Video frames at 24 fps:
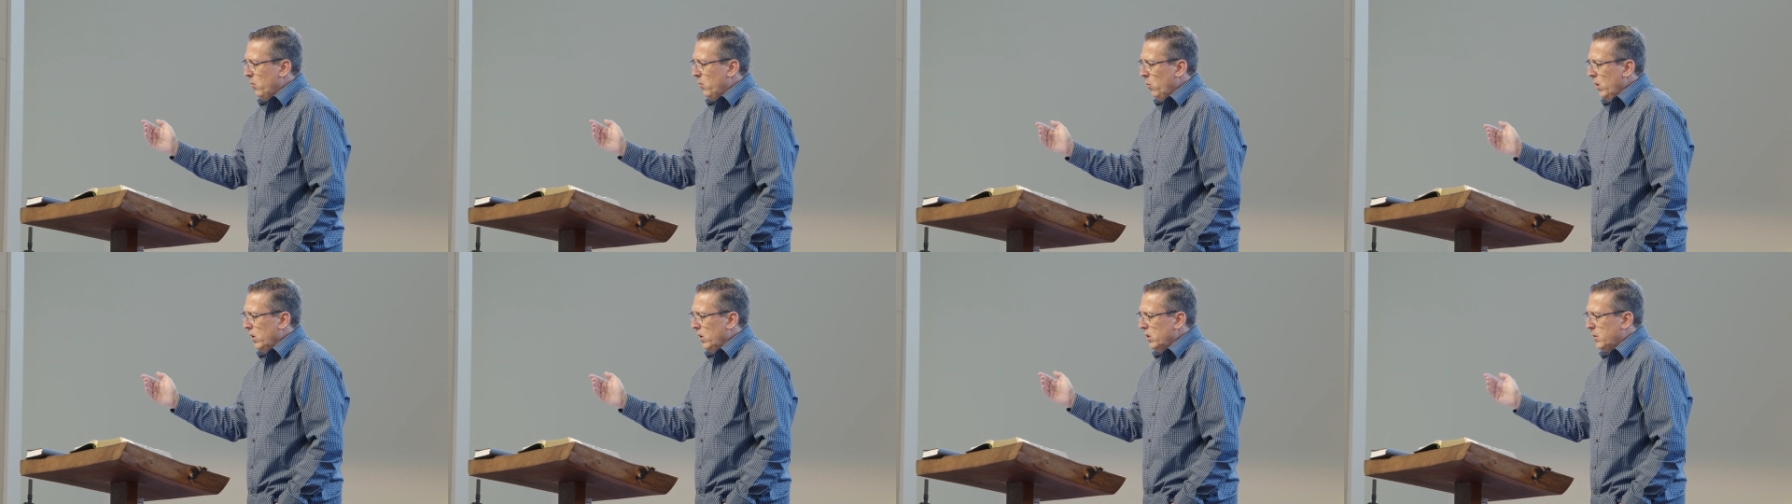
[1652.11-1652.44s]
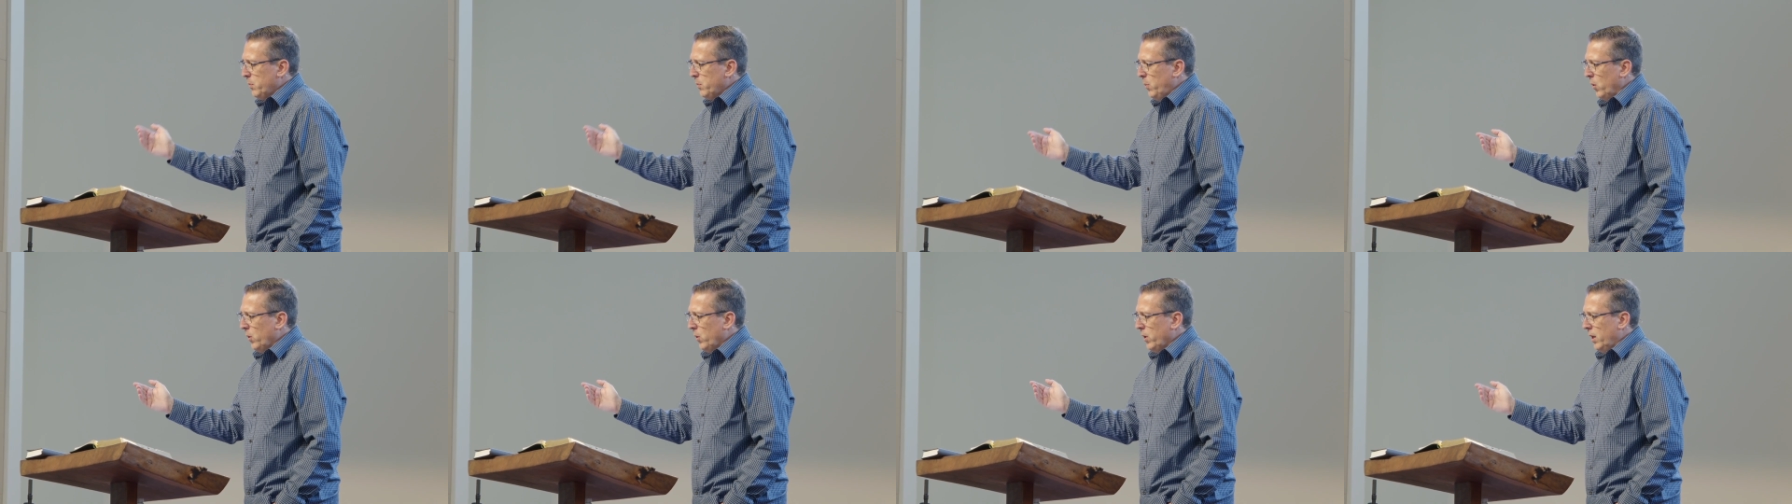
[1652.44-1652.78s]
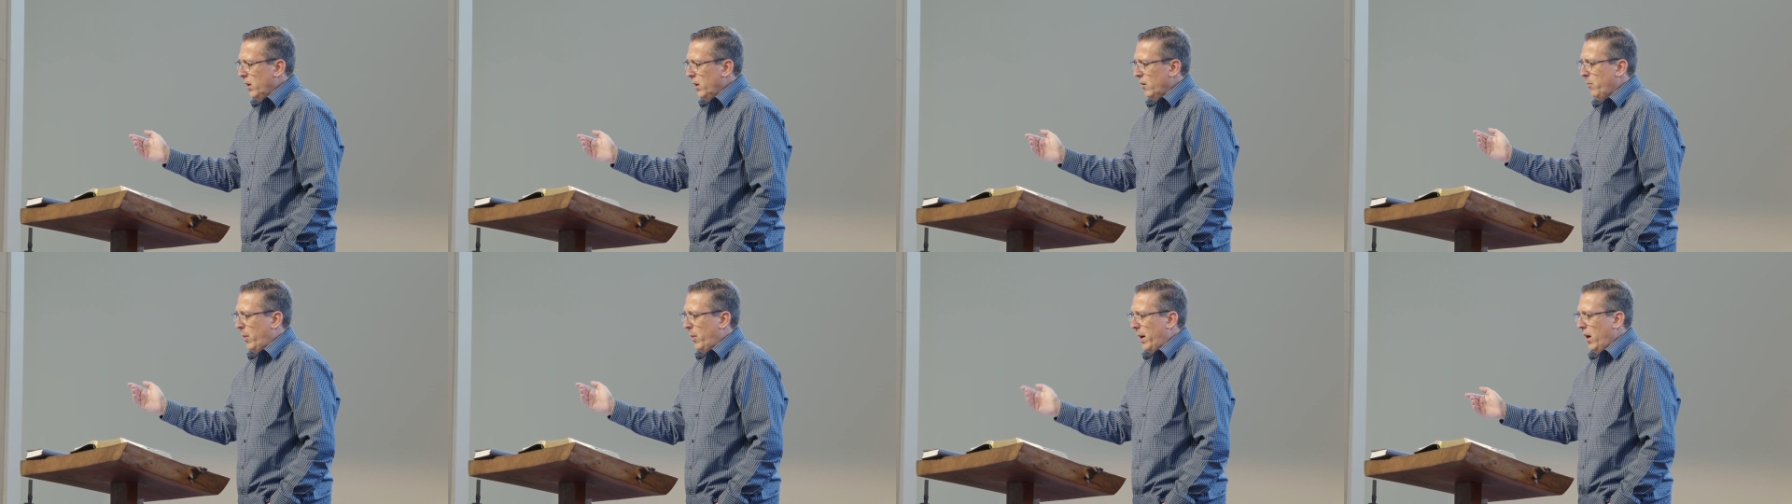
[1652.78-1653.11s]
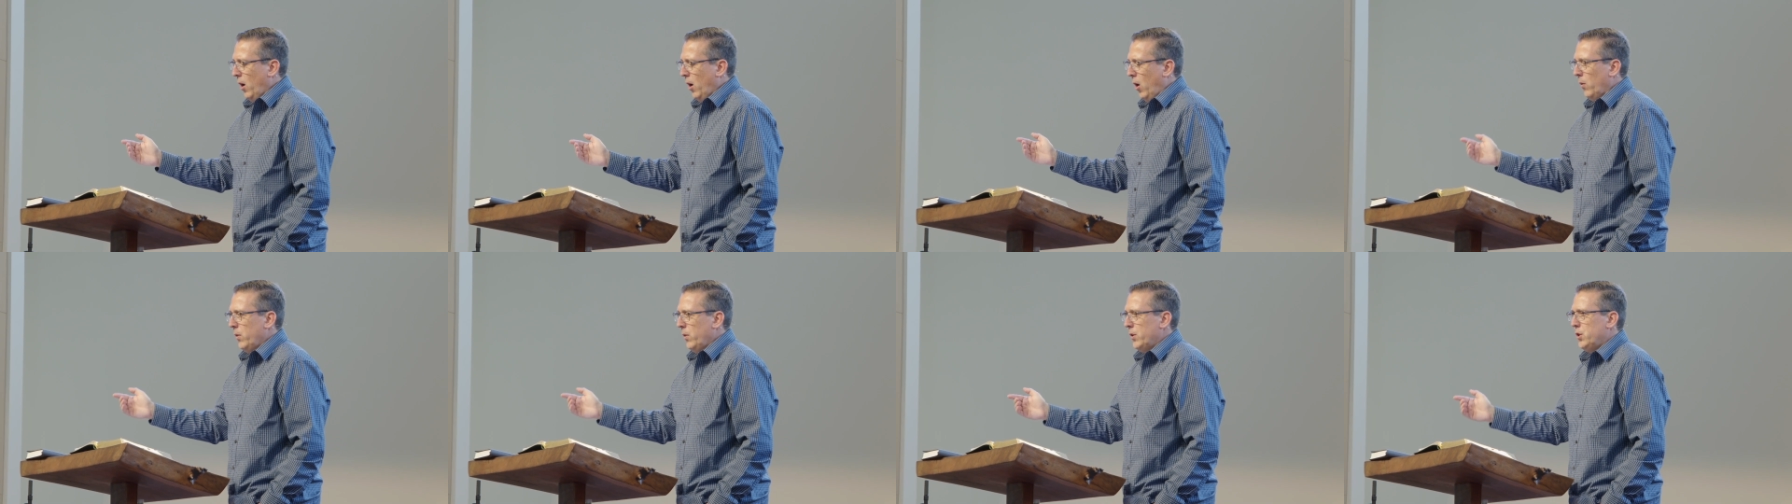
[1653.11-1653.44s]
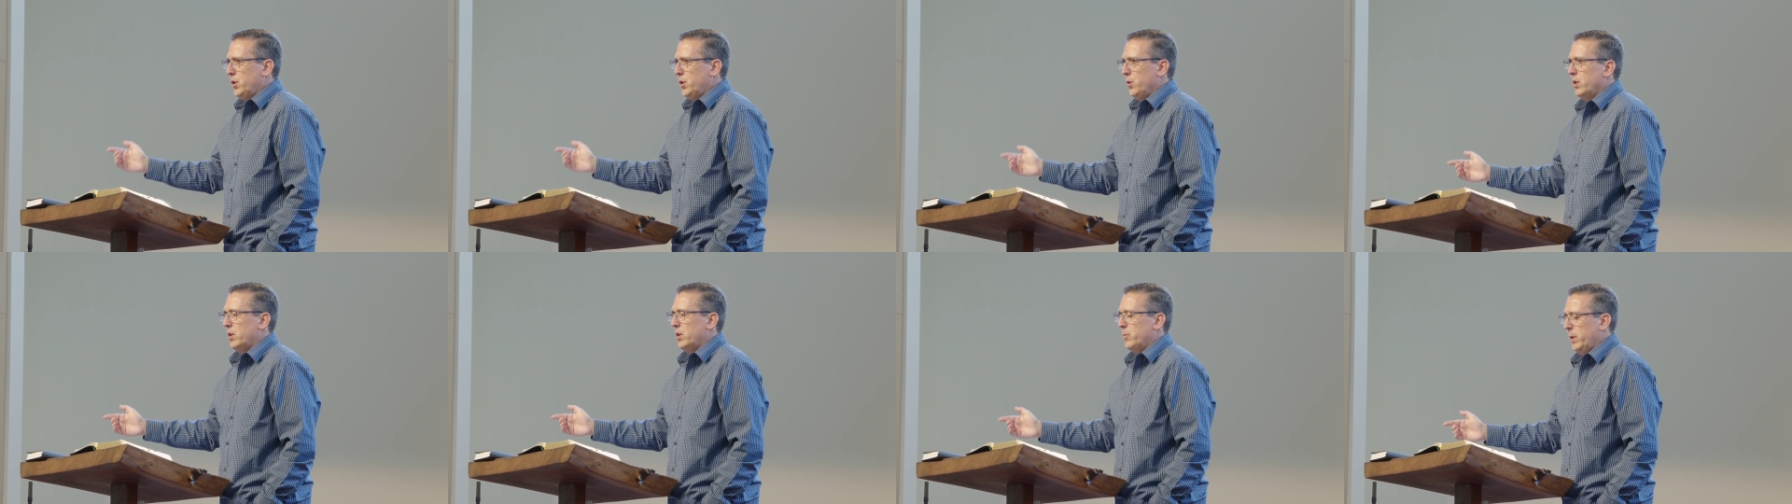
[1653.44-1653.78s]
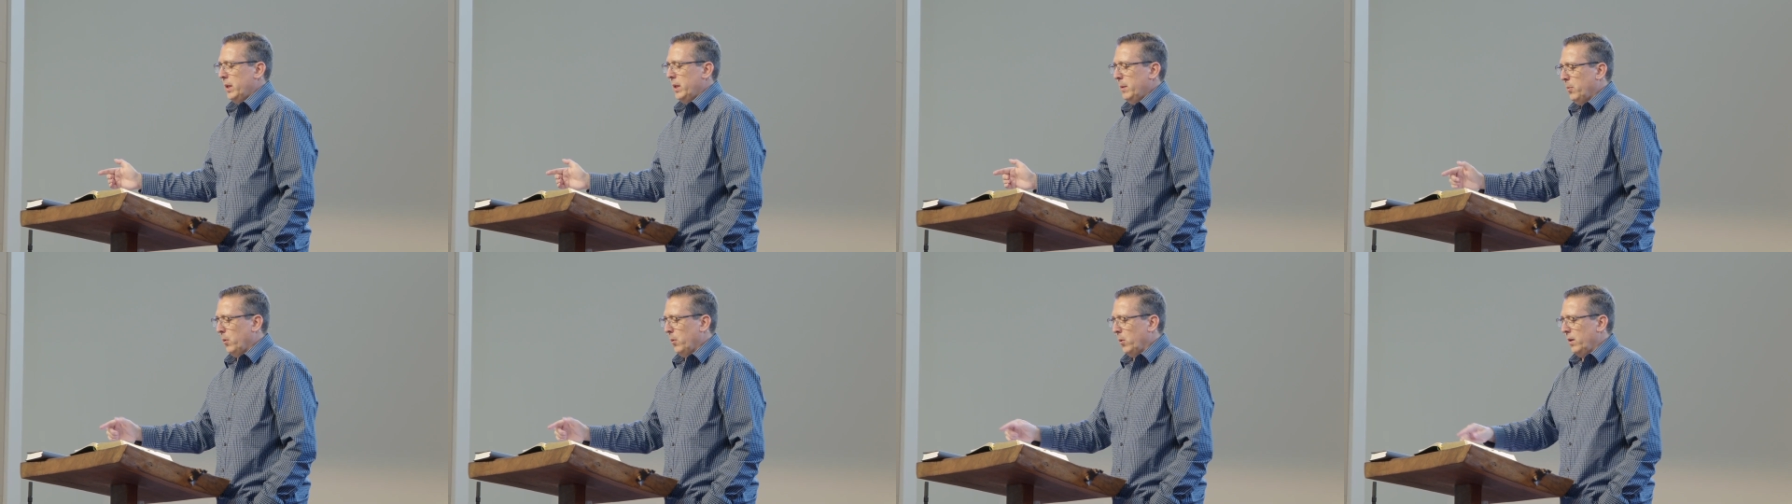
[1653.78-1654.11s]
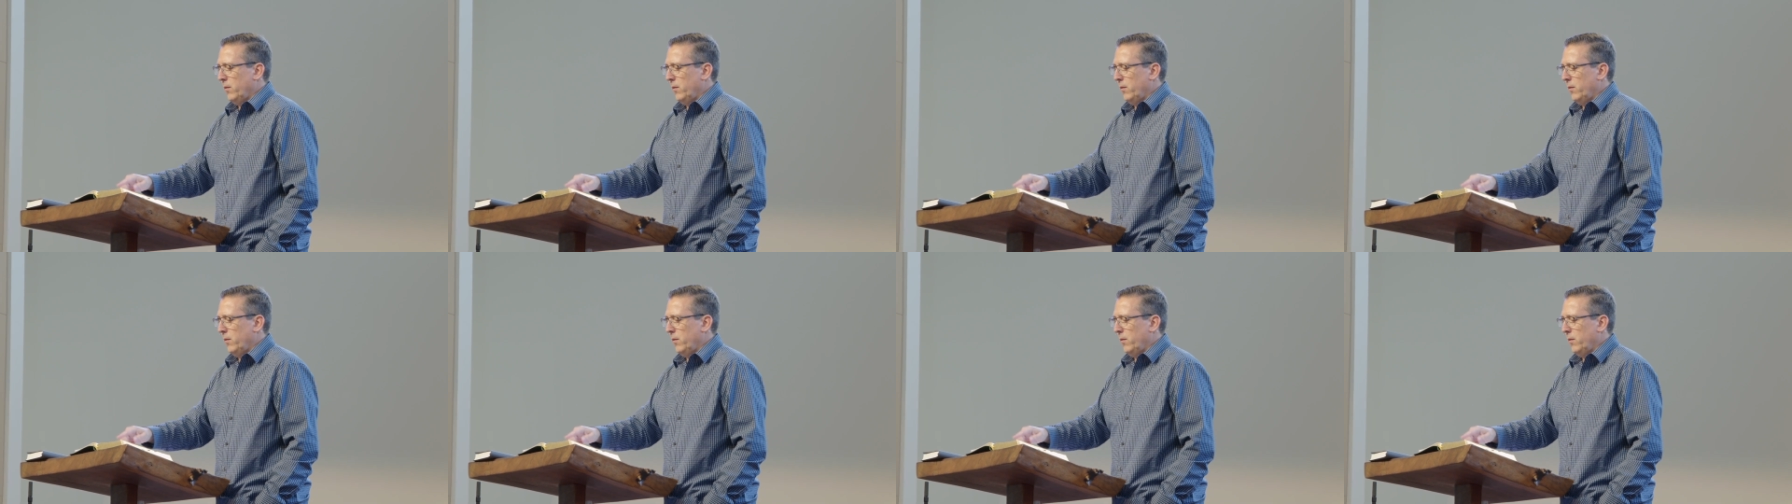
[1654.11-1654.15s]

well spoken of by all the Jewish people.